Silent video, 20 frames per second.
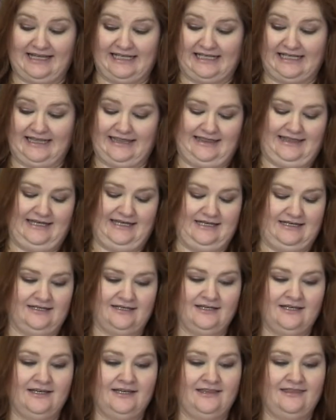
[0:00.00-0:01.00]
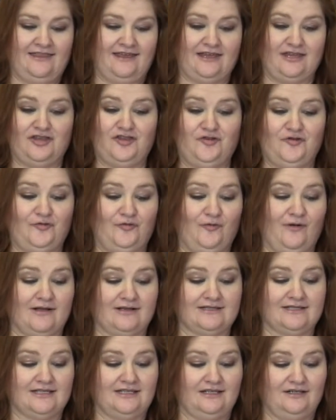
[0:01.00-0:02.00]
anything that you
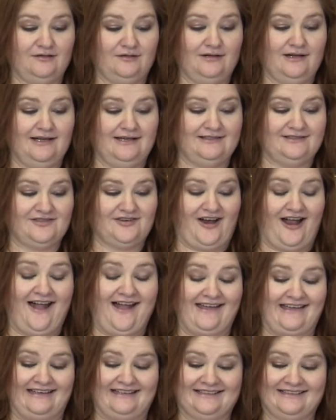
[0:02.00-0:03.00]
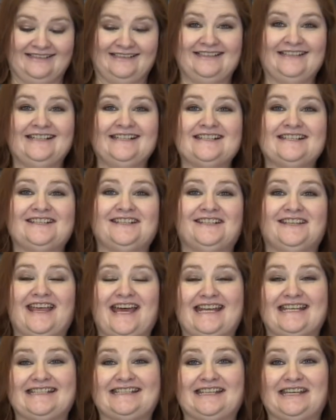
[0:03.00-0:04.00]
want to try. So yeah,
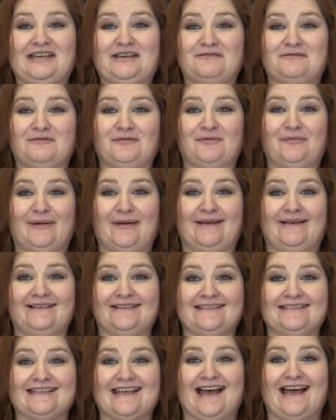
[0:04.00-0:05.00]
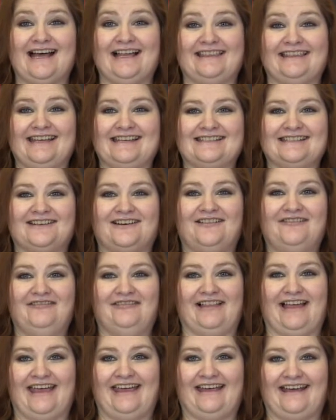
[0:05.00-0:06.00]
that is Kimberbell's Let's Go
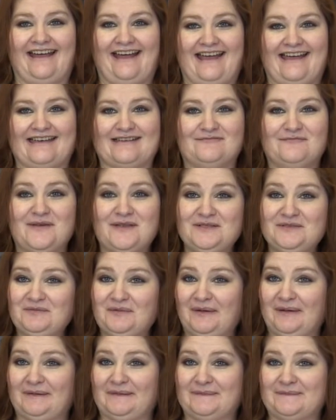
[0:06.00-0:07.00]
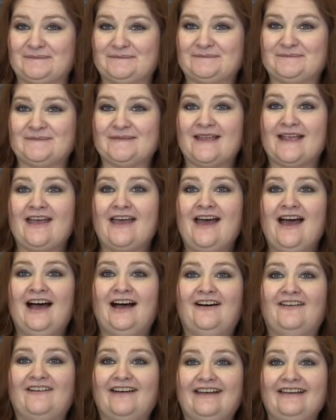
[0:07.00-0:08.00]
Fly a Kite bench pillow.
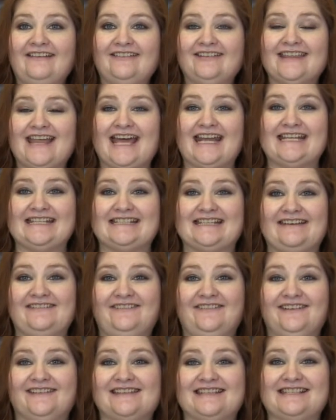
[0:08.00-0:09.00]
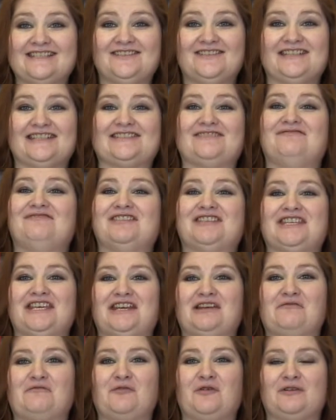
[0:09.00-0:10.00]
Okay, well that is it for this week's
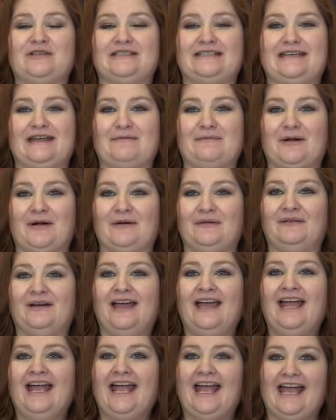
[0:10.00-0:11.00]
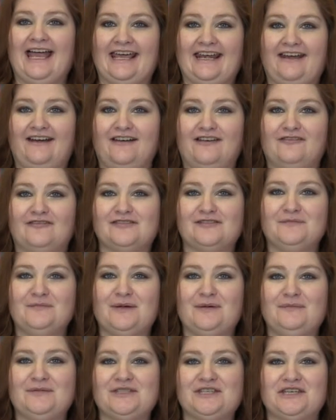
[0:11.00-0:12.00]
machine embroidery demo. Head on over to
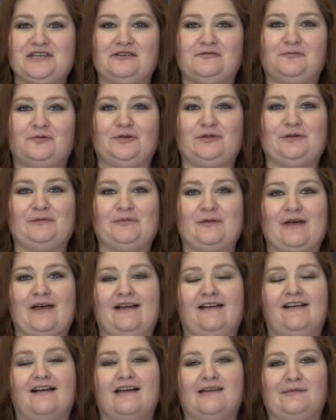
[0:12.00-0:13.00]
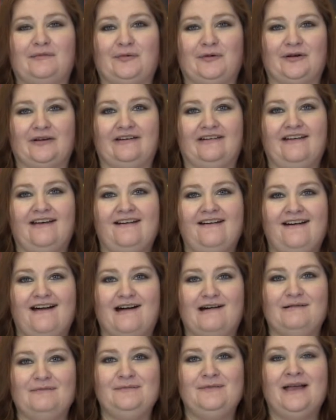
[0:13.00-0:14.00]
my machine embroidery blog on
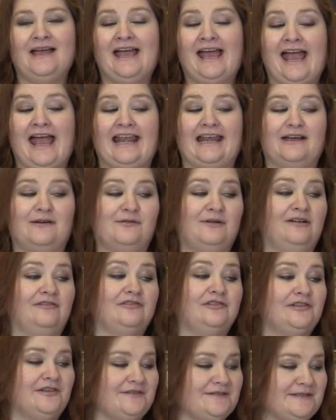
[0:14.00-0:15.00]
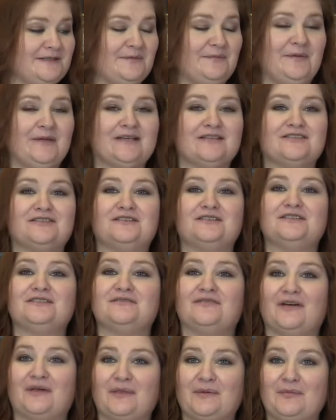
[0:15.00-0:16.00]
Embroidery.com, and I will have close-up pictures
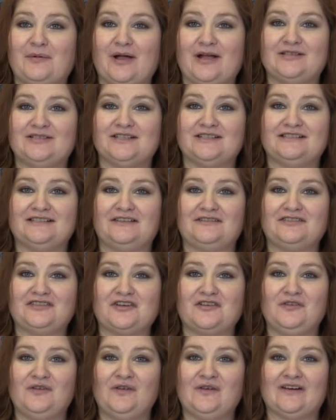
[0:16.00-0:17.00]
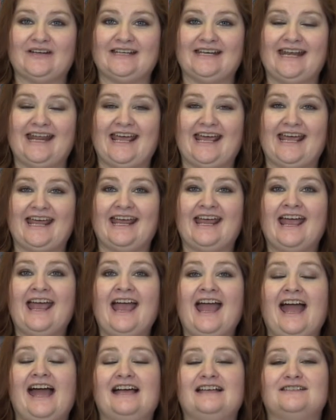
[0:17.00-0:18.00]
of all the projects I've shown you here today,
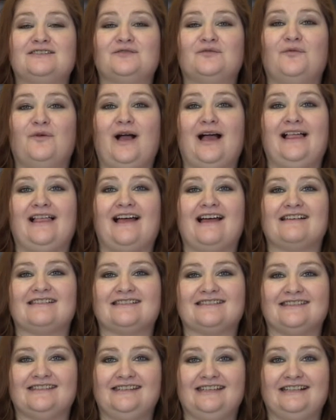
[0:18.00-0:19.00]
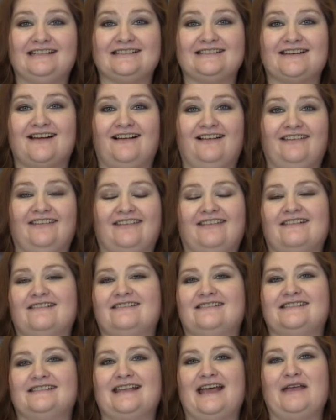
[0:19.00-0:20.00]
as well as links to all of their
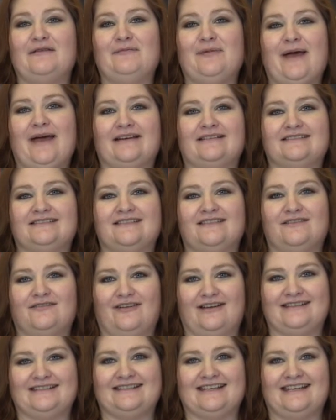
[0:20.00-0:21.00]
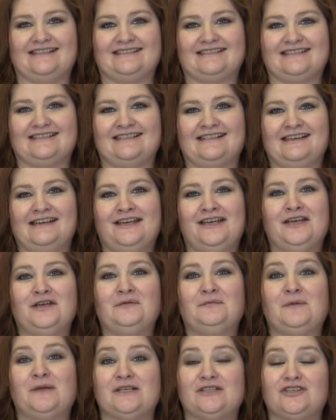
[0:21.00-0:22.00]
design packs and thread sets.
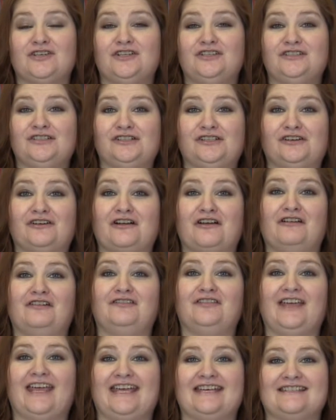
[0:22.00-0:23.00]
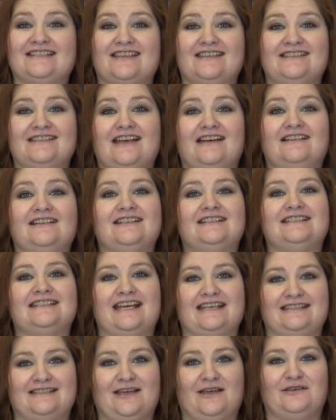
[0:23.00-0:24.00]
Make sure you turn your notifications on, because
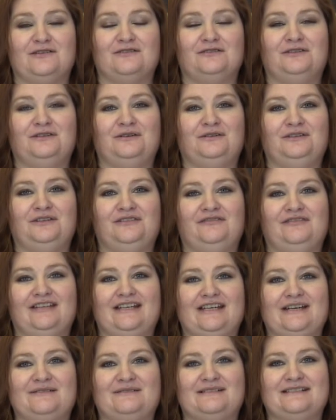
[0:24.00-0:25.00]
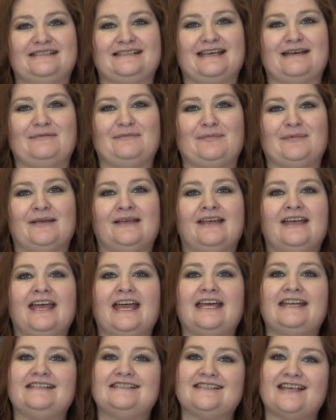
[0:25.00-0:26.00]
that's how you'll know a new video is up.
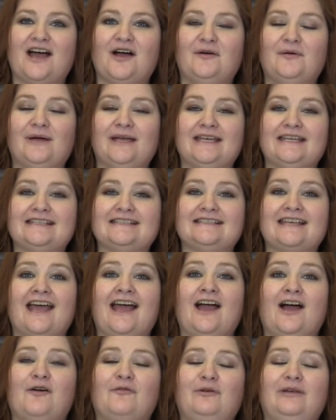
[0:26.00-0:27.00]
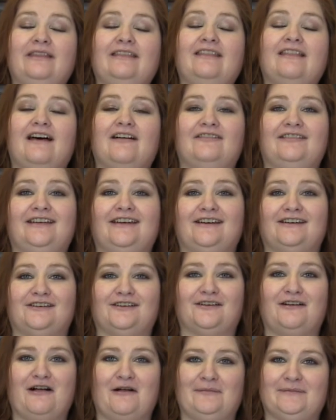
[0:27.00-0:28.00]
And as always, we love to hear
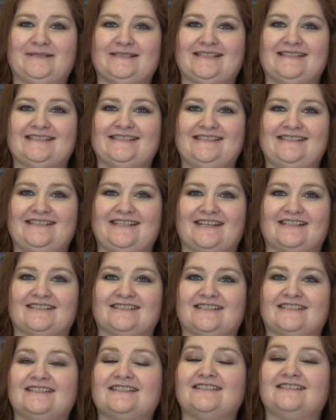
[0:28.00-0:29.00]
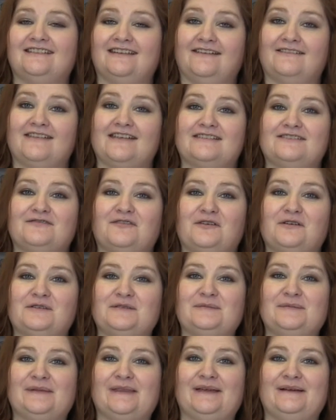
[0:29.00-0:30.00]
your comments and suggestions, so leave those for us
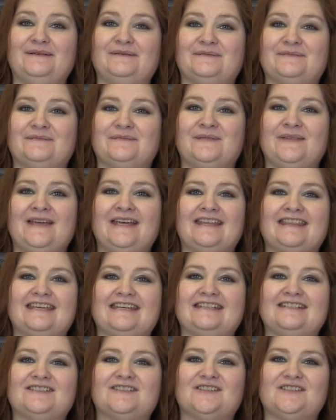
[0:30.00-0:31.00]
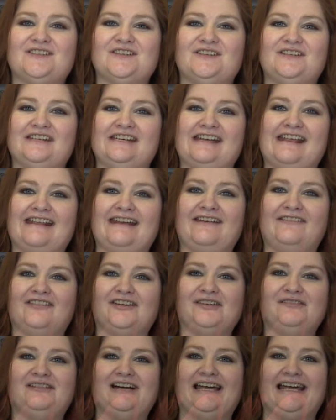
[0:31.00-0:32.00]
below. Thanks for tuning in,
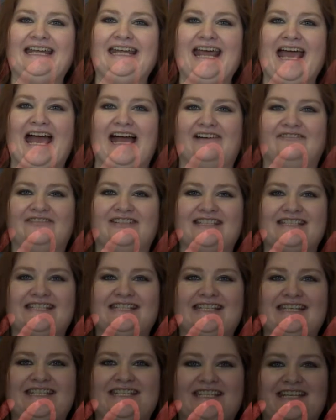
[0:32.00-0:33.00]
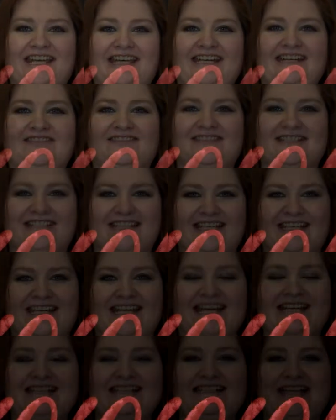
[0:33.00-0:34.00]
everyone. Happy stitching, and we'll see you
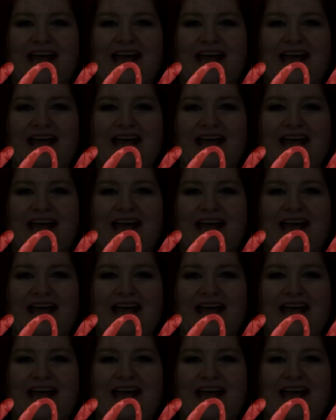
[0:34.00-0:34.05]
next